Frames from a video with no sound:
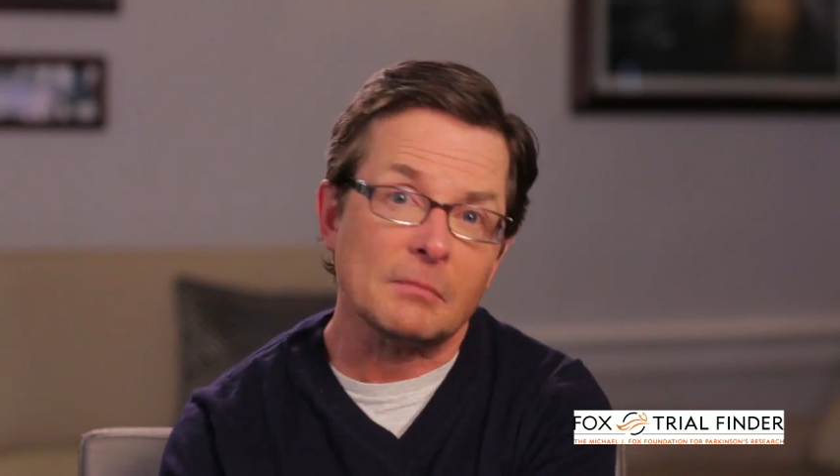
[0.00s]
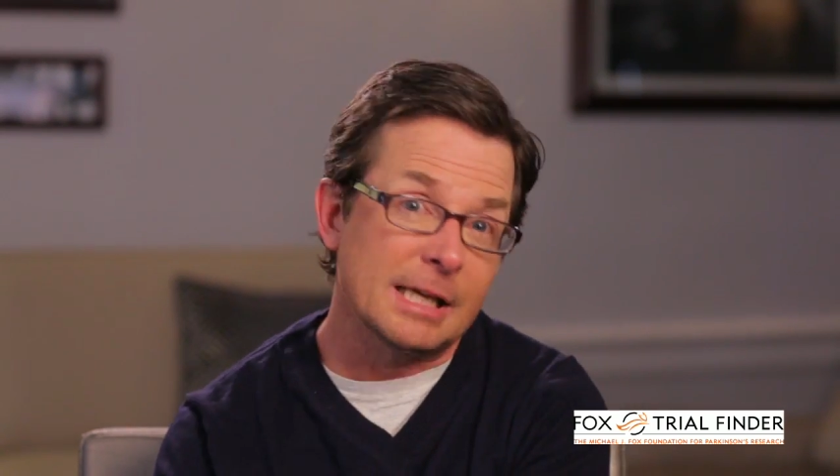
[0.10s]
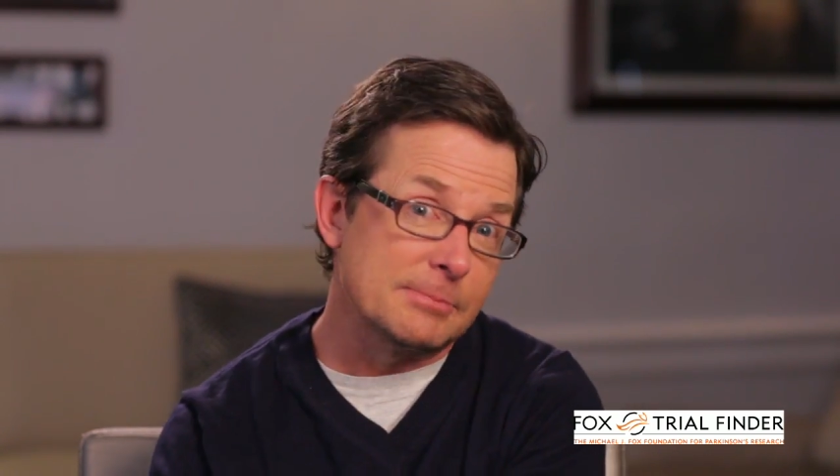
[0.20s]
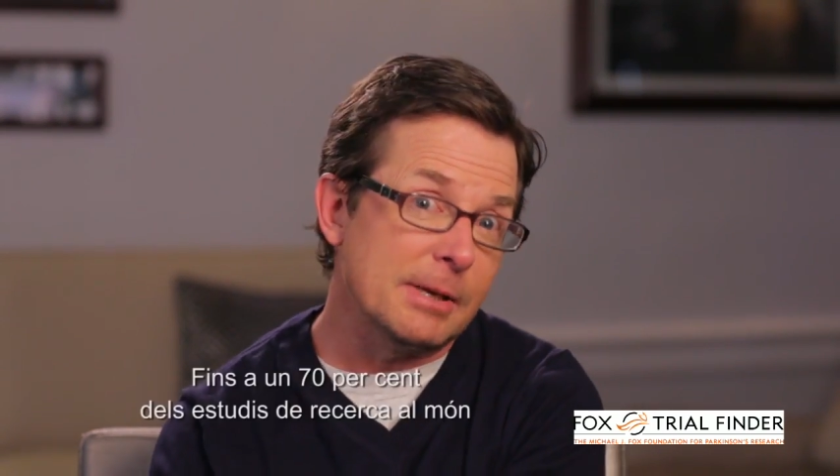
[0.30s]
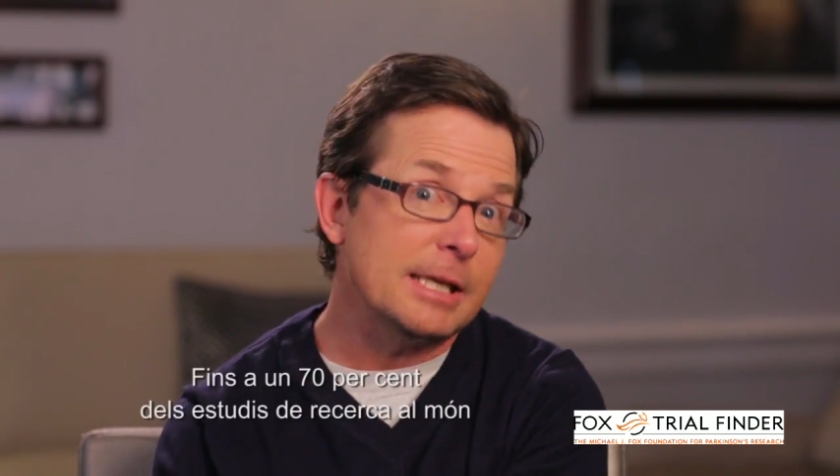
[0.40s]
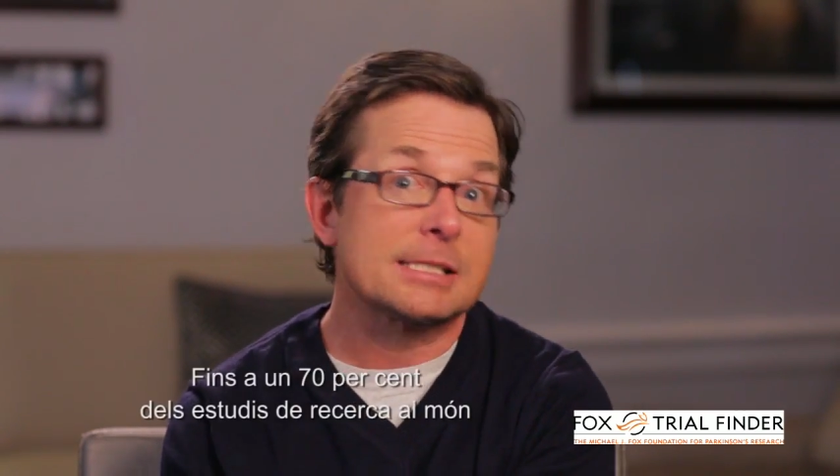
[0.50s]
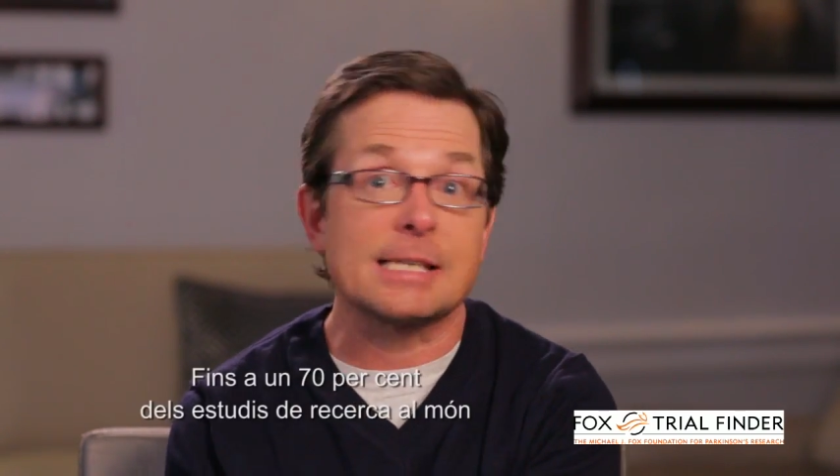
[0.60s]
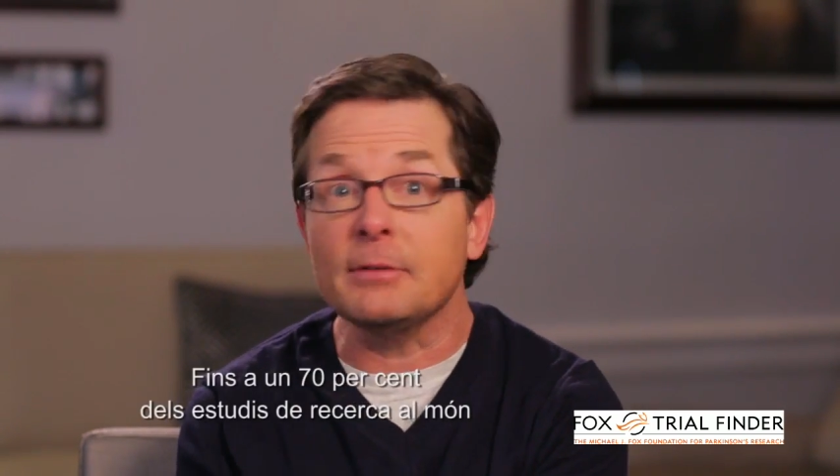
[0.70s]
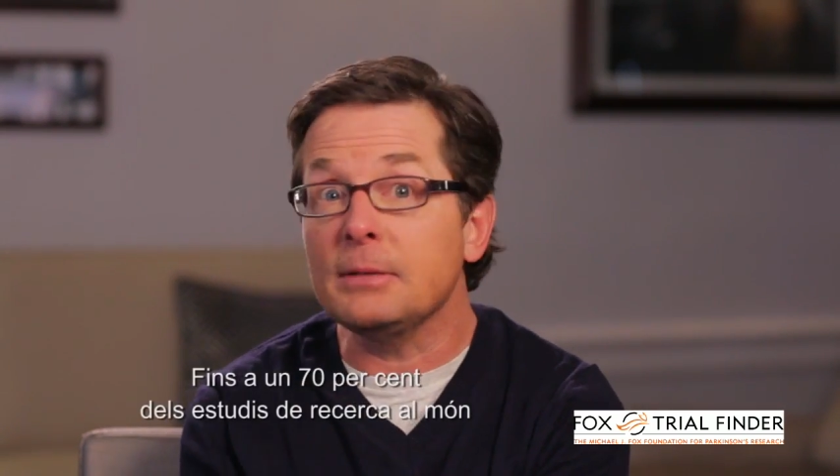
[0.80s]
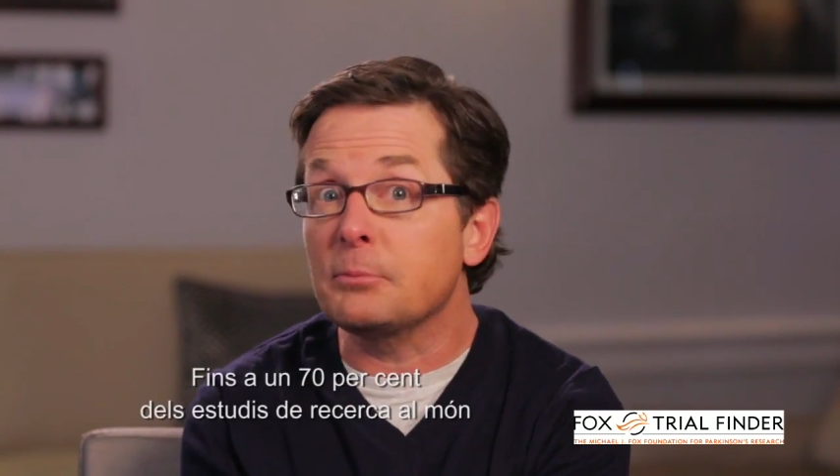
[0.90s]
As many as
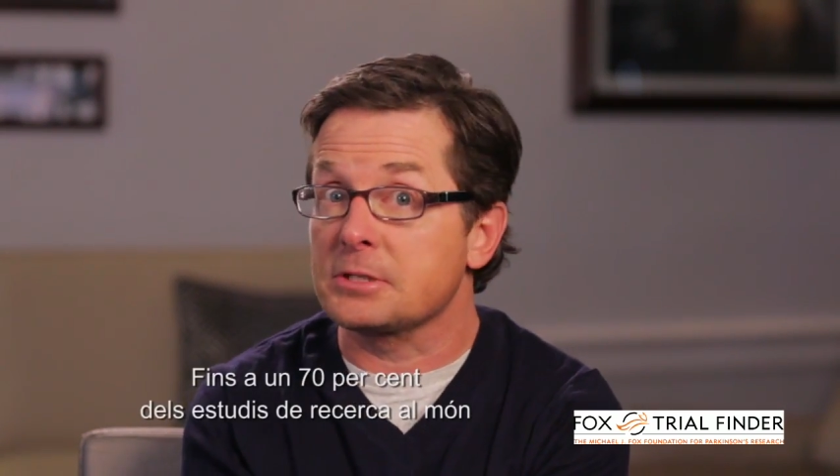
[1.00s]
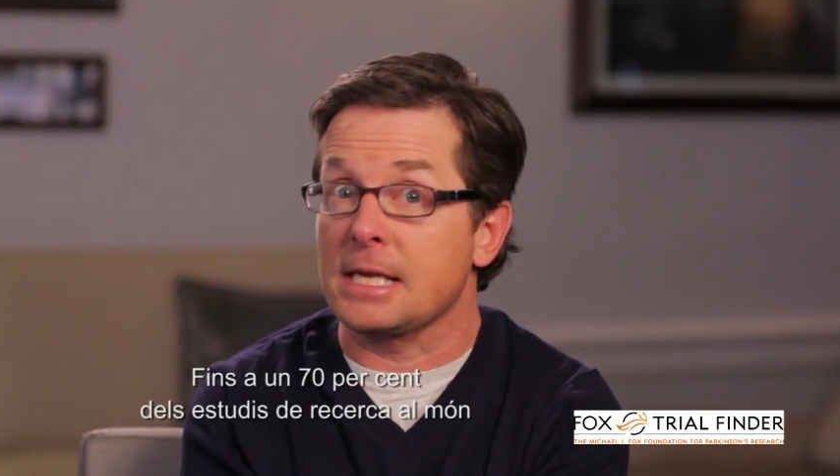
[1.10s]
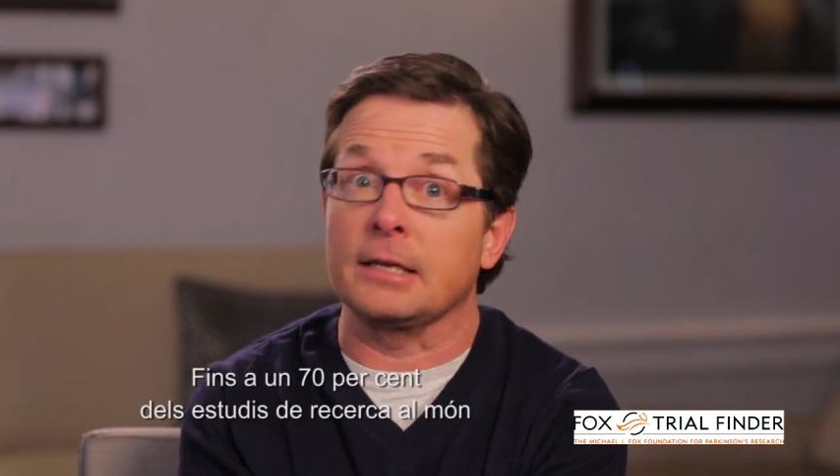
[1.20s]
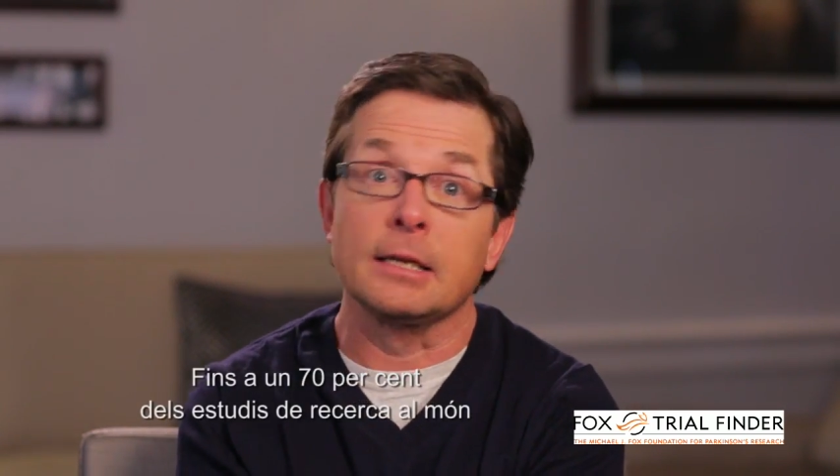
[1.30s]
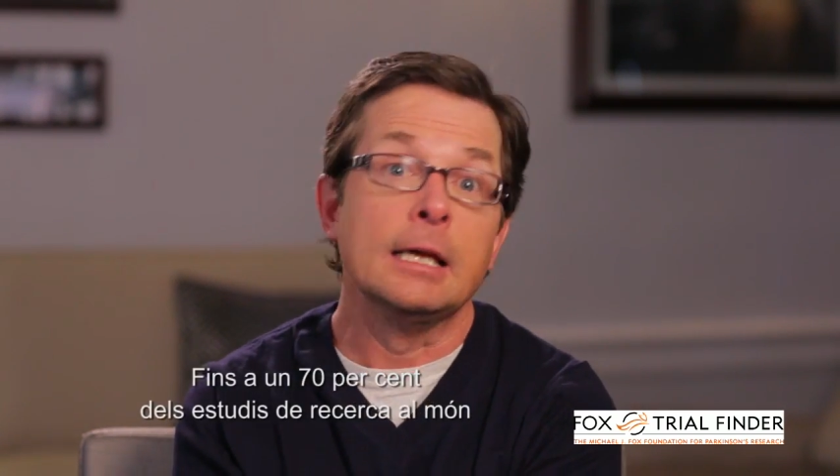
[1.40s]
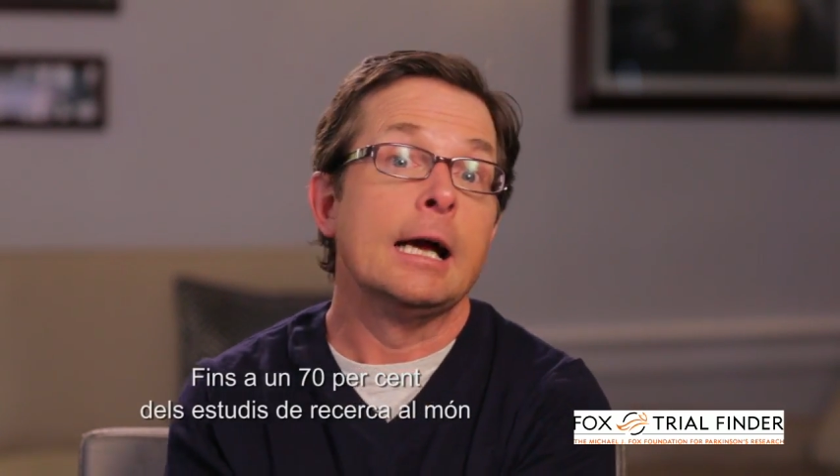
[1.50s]
70%